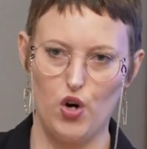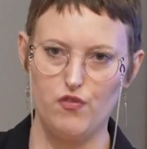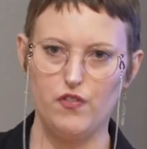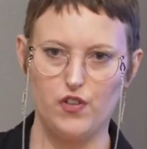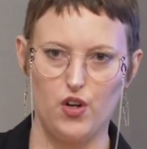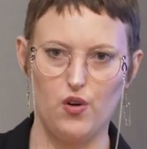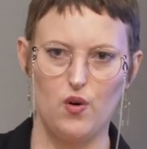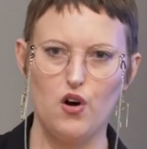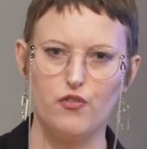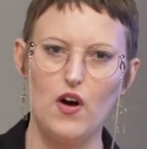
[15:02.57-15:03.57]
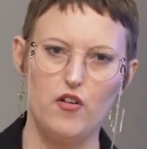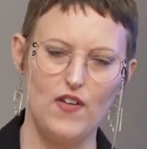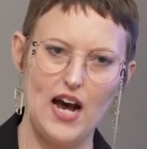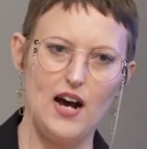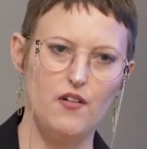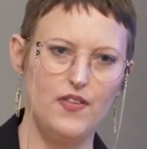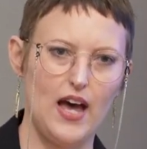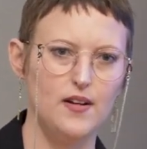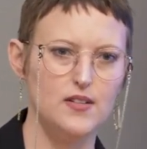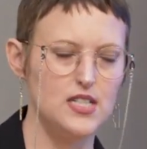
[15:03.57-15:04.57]
overview of how
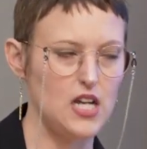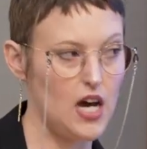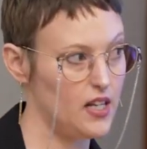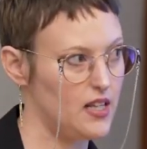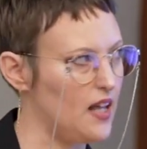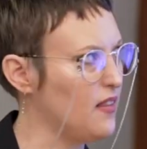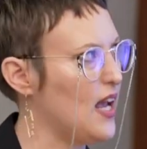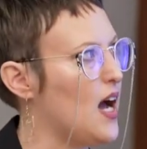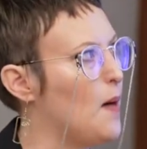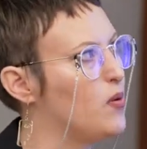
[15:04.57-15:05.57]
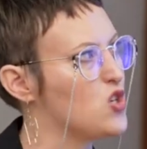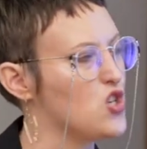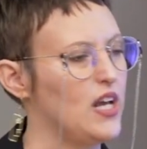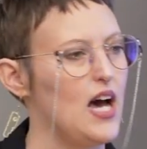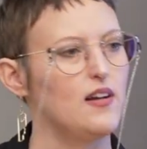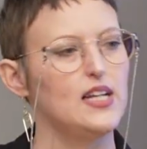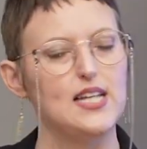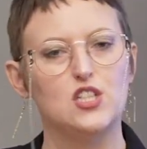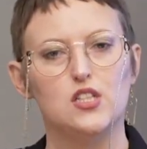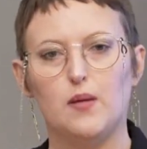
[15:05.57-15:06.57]
that data that they are pushing out
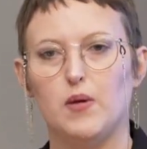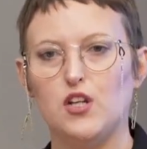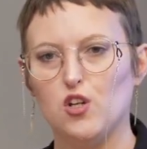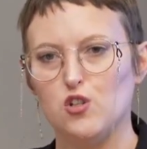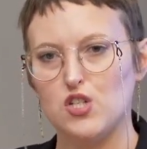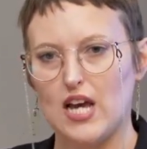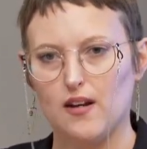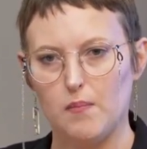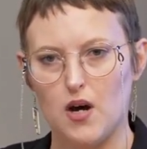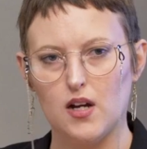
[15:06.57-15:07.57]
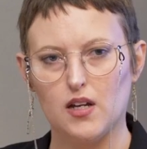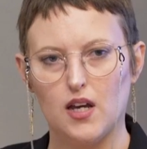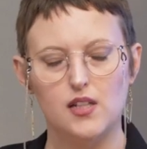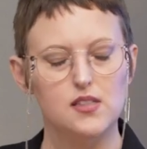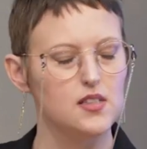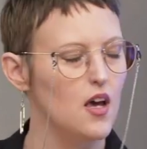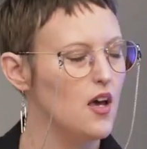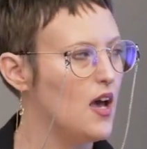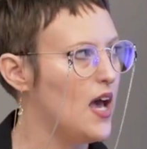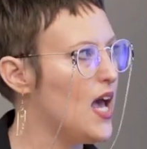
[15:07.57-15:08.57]
is actually being used out in markets.
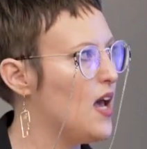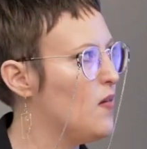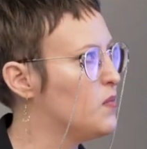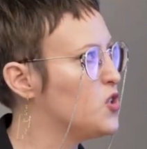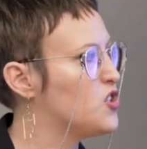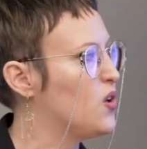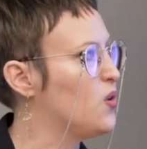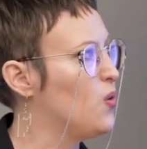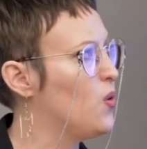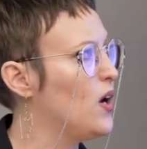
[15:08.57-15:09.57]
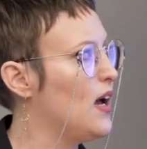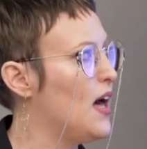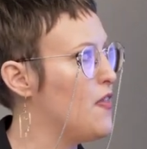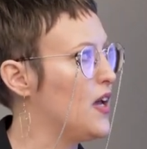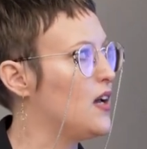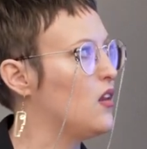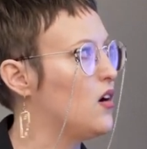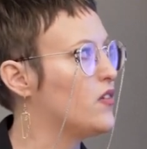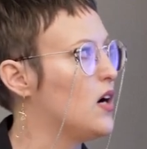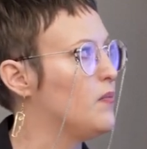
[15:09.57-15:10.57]
And so I think a
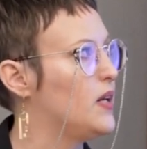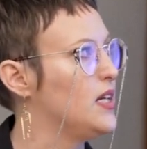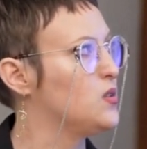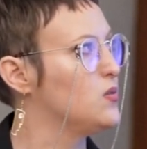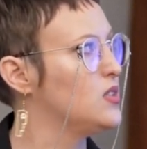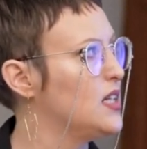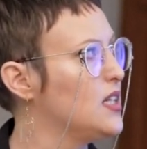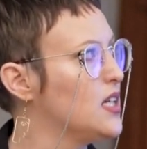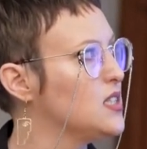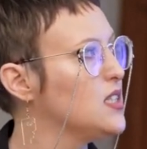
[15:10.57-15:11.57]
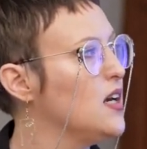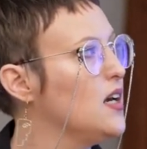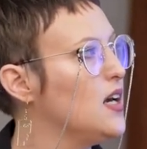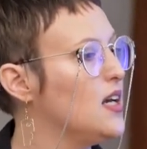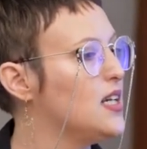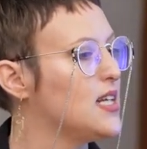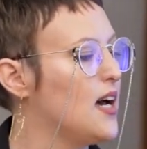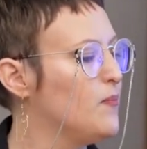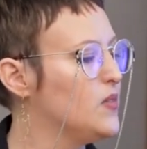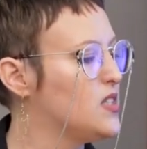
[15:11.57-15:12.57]
lot of companies will see this, is
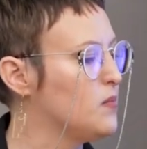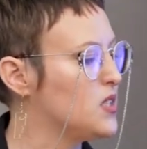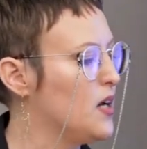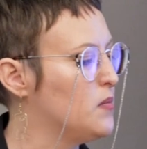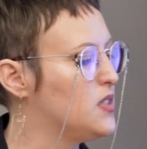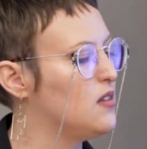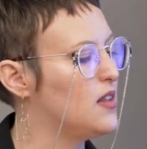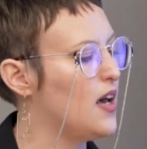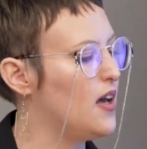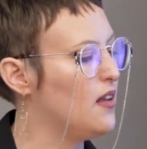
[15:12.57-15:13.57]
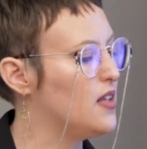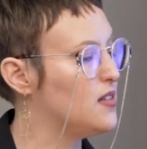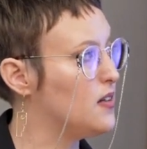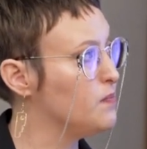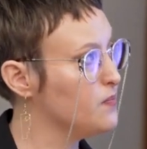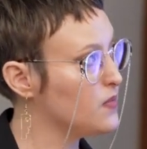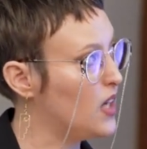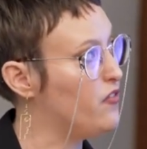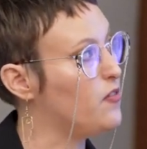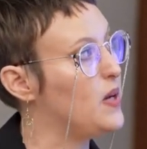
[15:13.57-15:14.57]
that sometimes the
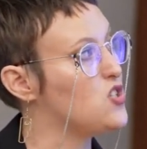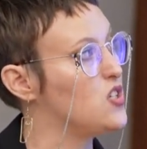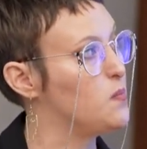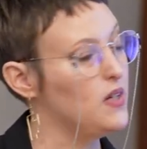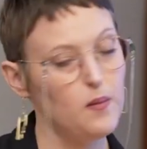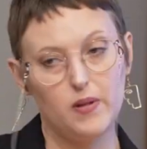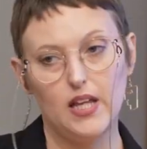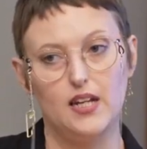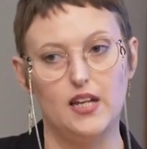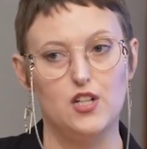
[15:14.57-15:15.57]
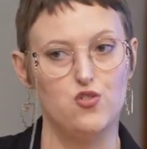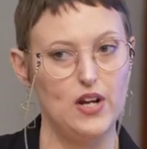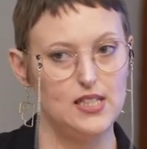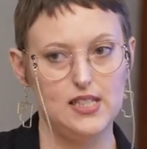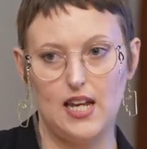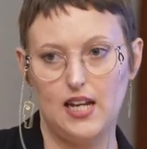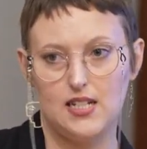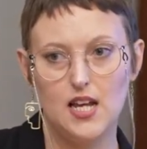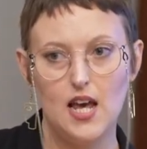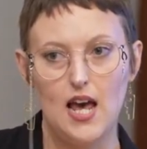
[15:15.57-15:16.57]
information is manipulated,
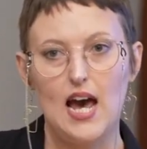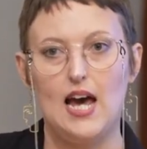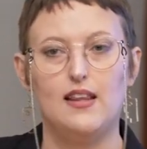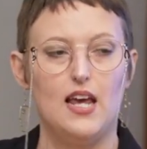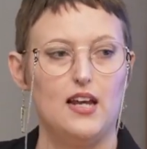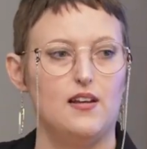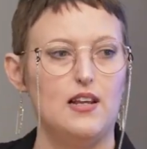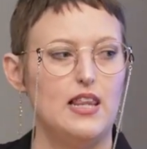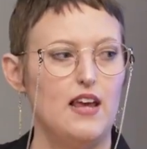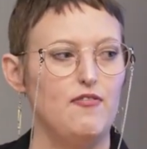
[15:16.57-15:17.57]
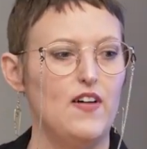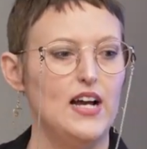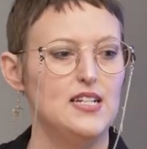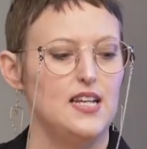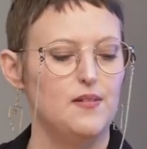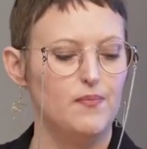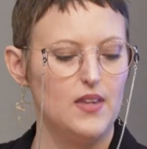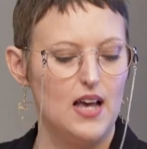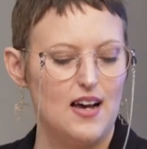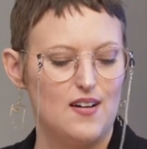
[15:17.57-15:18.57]
translated, and then they find it
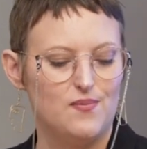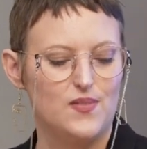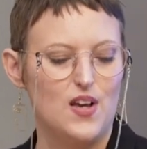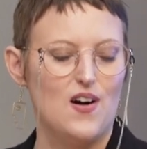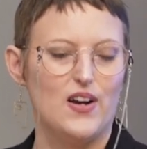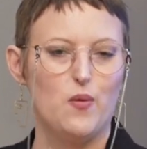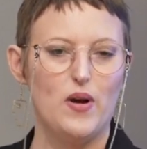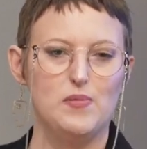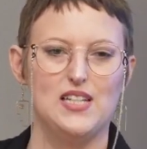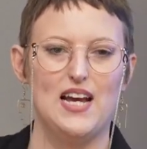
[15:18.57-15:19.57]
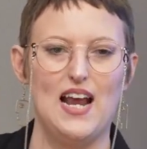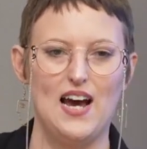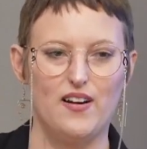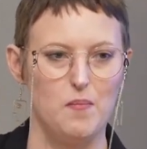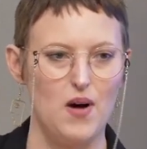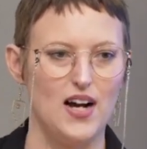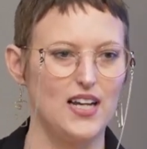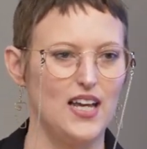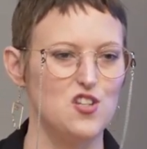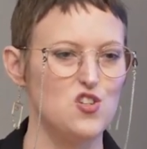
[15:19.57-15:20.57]
on a website out in
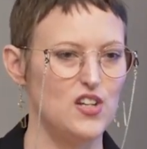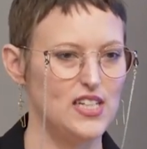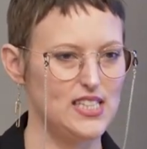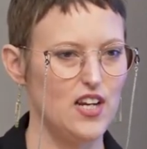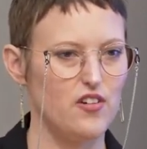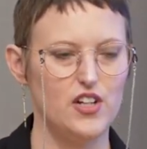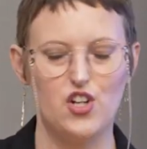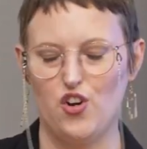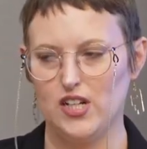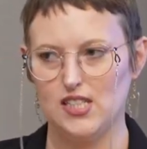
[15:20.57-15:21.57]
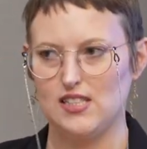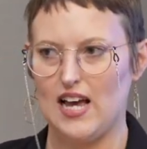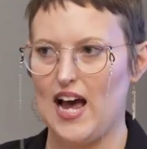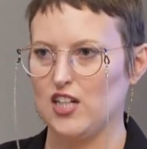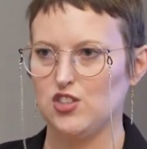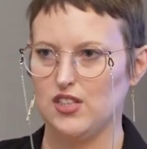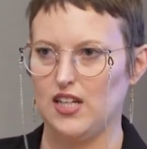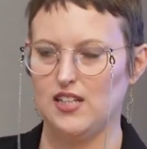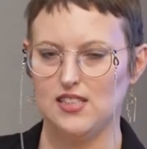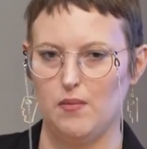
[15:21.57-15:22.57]
market 2 years later and notice that
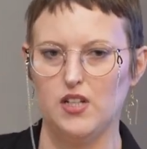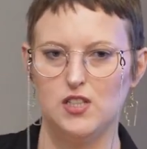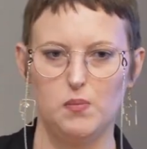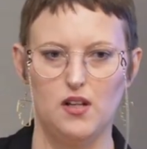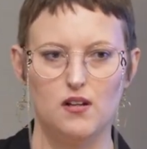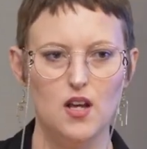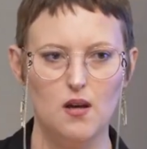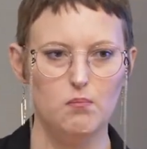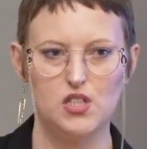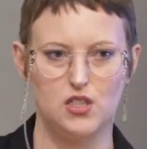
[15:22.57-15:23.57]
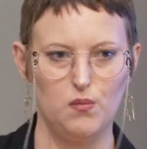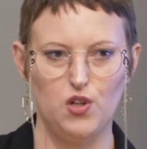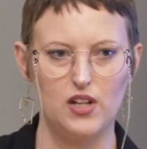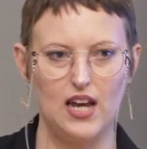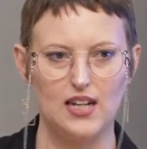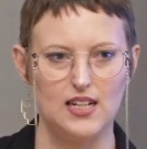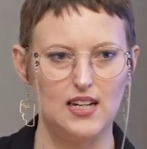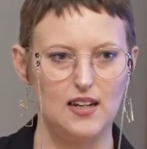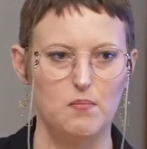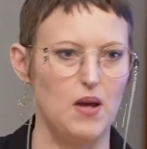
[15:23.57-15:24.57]
actually something's been
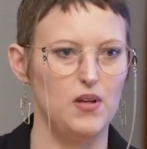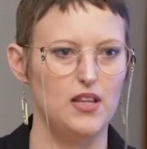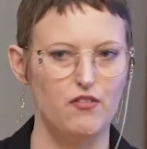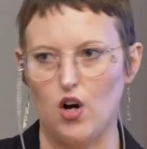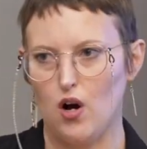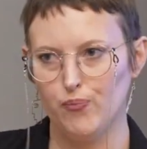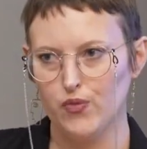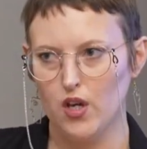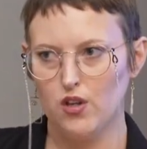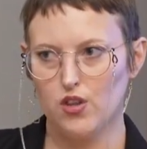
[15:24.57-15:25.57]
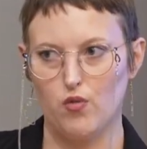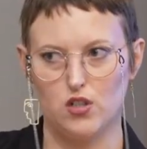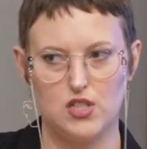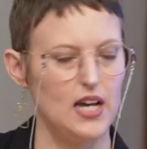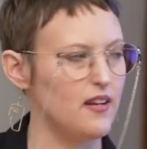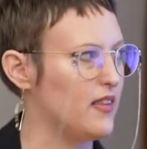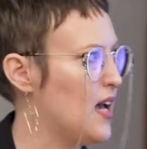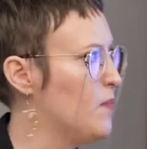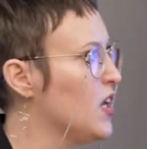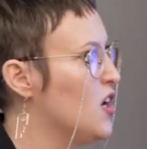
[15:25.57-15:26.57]
miscommunicated and maybe they've got the wrong data
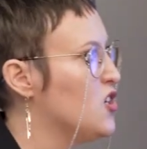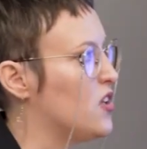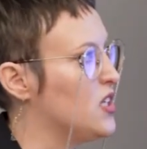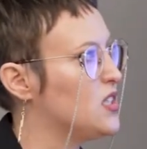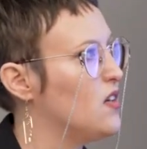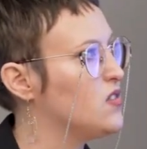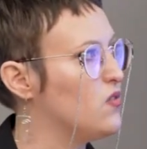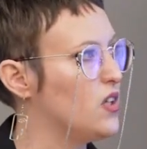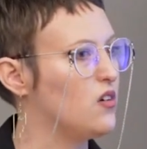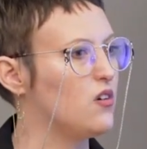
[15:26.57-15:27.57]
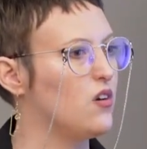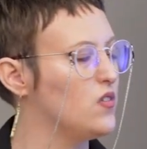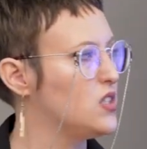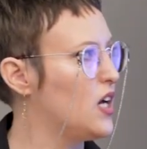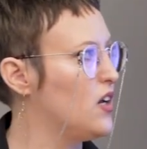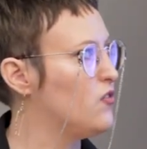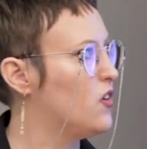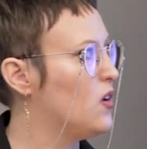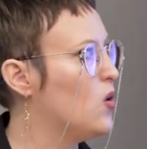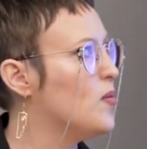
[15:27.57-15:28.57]
there. So this gives a really good oversight
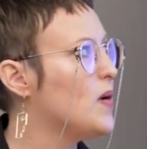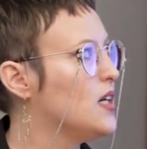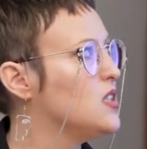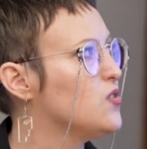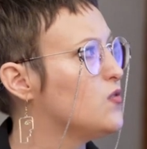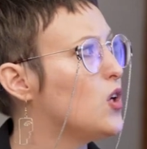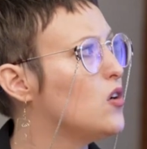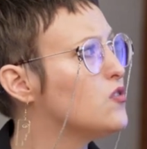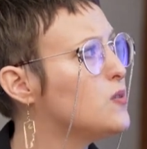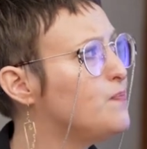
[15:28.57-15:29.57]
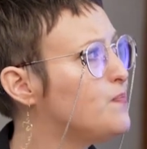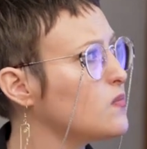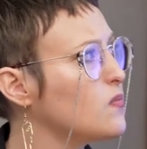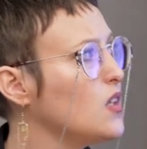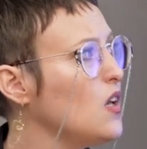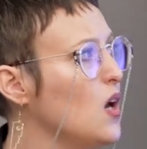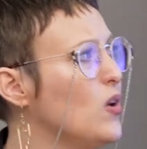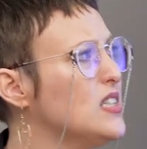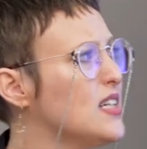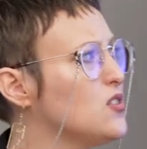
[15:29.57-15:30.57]
for all parties involved. And
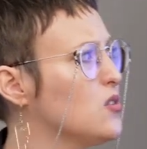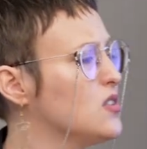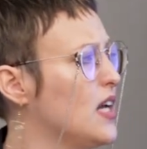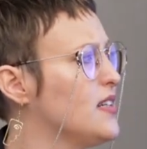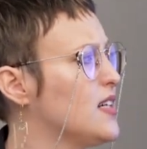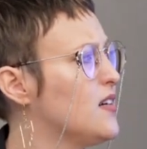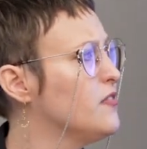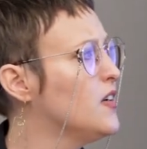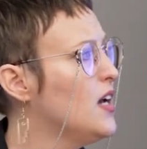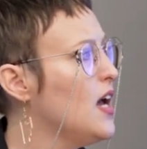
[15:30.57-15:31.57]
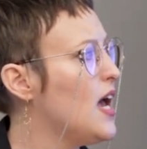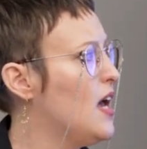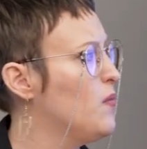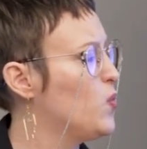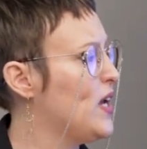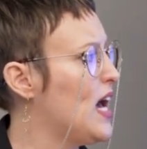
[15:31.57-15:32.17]
once that's all signed off, we